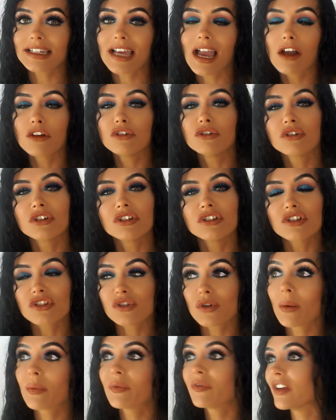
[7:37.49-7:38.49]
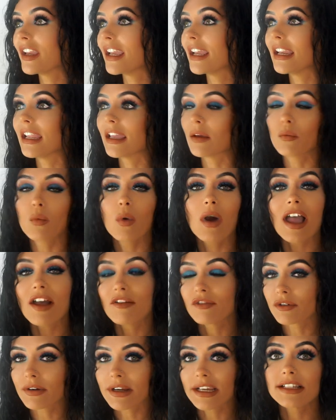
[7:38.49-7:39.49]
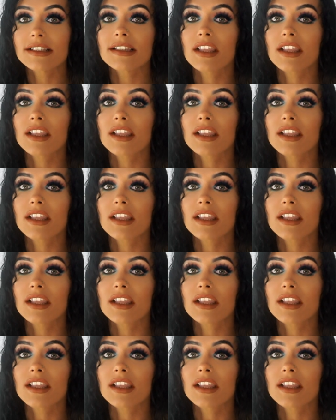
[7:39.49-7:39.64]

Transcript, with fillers: how you can stop feeling whatever it is